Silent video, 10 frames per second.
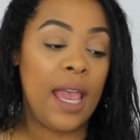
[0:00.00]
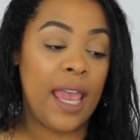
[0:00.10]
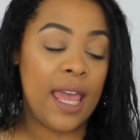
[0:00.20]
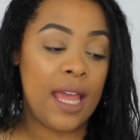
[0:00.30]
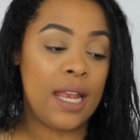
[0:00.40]

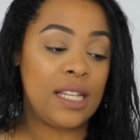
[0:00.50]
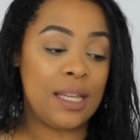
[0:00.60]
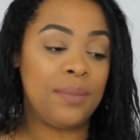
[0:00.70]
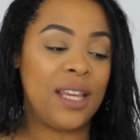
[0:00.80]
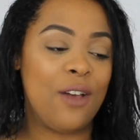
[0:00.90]
And
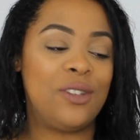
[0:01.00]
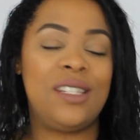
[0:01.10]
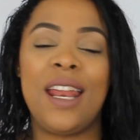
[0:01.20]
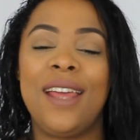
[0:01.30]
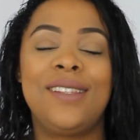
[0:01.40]
something else
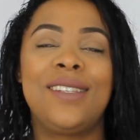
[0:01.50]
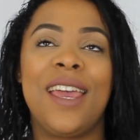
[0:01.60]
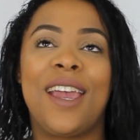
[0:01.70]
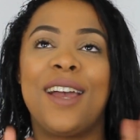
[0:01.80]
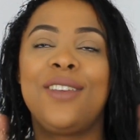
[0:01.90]
that it's
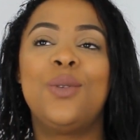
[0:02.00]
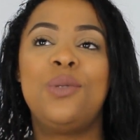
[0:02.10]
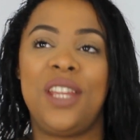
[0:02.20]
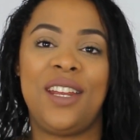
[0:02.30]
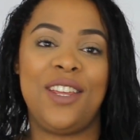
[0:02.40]
like you
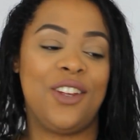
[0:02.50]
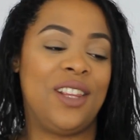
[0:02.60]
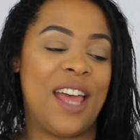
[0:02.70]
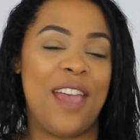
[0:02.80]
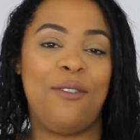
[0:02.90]
need in
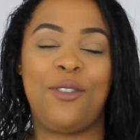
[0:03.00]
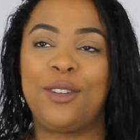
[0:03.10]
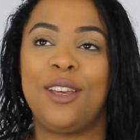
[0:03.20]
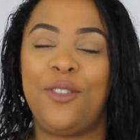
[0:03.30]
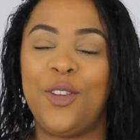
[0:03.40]
your life
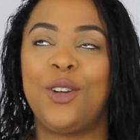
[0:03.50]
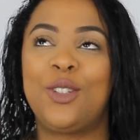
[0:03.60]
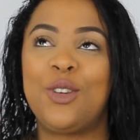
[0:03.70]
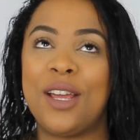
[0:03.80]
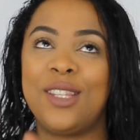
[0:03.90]
if
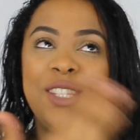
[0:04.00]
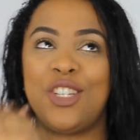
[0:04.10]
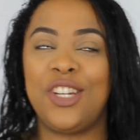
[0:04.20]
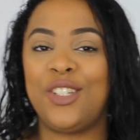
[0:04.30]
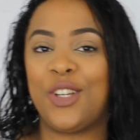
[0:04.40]
you're
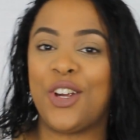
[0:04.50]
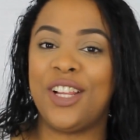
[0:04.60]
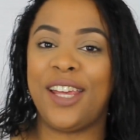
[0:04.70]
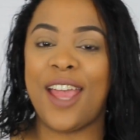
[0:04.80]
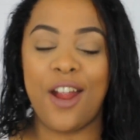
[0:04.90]
transitioning to
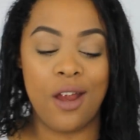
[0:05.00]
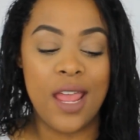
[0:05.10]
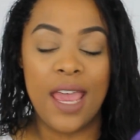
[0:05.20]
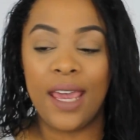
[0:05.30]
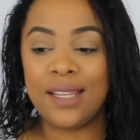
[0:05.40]
curly hair
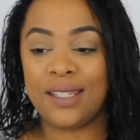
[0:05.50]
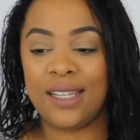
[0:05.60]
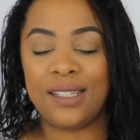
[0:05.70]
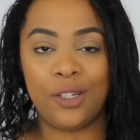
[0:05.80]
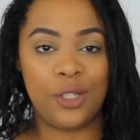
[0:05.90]
is
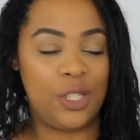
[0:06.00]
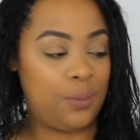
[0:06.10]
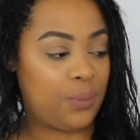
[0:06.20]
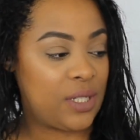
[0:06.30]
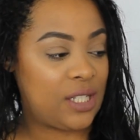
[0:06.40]
this little
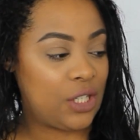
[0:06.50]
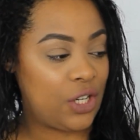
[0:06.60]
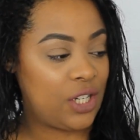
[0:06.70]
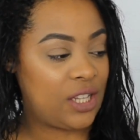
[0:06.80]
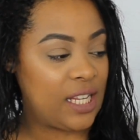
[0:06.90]

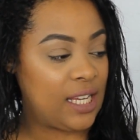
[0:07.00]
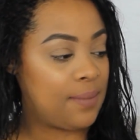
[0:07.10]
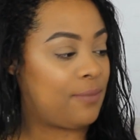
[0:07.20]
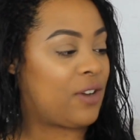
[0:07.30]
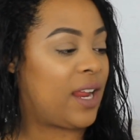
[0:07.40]
spritzer
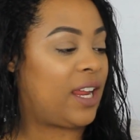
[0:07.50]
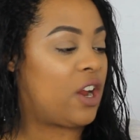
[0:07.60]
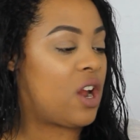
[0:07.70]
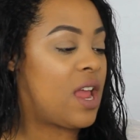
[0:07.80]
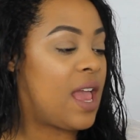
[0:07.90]
thingy right
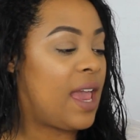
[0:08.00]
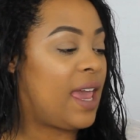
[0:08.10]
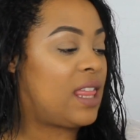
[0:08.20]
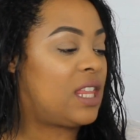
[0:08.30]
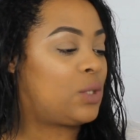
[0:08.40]
here.
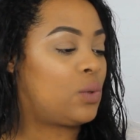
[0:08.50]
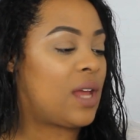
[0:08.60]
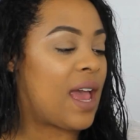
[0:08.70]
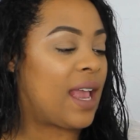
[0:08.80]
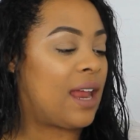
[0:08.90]
And this one
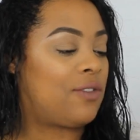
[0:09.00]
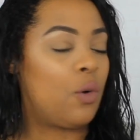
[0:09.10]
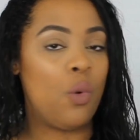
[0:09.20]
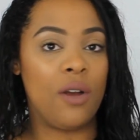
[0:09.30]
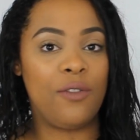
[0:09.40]
I got it
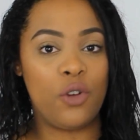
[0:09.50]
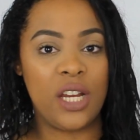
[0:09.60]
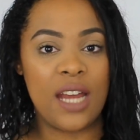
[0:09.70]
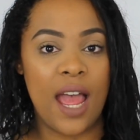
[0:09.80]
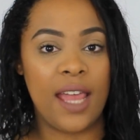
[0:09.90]
for
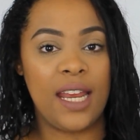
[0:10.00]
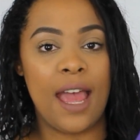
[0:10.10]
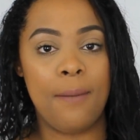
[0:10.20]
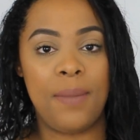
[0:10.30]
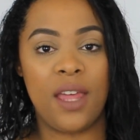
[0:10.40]
$1.49
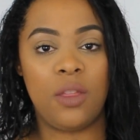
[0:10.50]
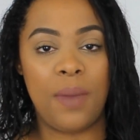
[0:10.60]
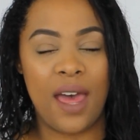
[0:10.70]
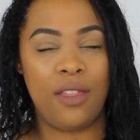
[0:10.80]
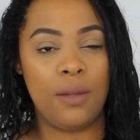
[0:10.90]
at Bed
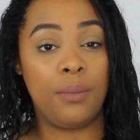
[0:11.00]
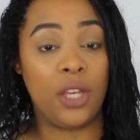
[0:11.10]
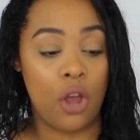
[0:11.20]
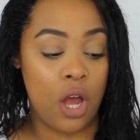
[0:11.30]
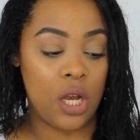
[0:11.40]
Bath &
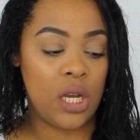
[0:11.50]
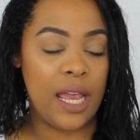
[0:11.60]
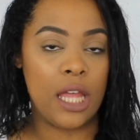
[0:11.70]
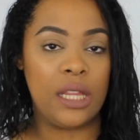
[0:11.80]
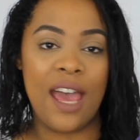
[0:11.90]
Beyond,
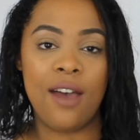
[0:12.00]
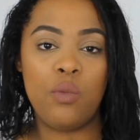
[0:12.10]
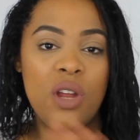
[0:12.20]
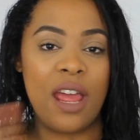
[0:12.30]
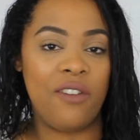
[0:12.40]
and they
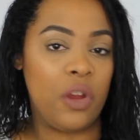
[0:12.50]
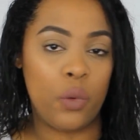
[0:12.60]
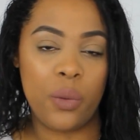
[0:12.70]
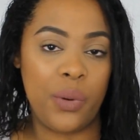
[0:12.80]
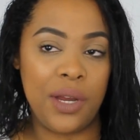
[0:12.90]
have one
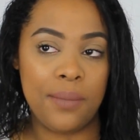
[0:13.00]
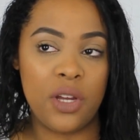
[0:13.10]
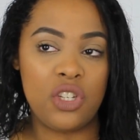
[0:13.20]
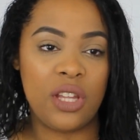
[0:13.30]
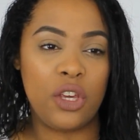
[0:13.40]
everywhere pretty
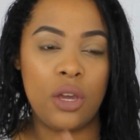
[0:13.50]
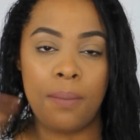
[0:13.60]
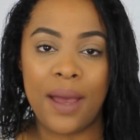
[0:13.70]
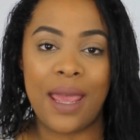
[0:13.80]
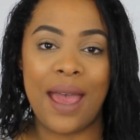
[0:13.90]
much. Like, you
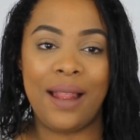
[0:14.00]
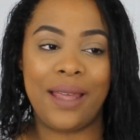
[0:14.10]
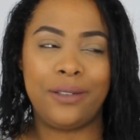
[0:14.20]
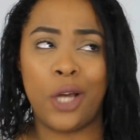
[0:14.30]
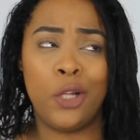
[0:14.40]
could buy it at
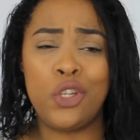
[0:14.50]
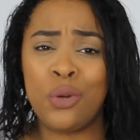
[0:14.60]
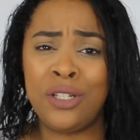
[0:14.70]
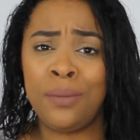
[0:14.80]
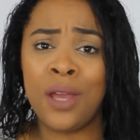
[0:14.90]
like Dollar
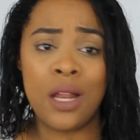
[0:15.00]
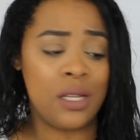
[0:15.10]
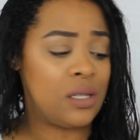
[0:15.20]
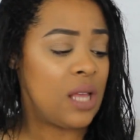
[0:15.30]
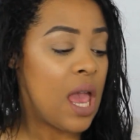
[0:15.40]
Tree, to be
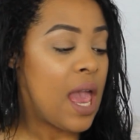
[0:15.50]
honest.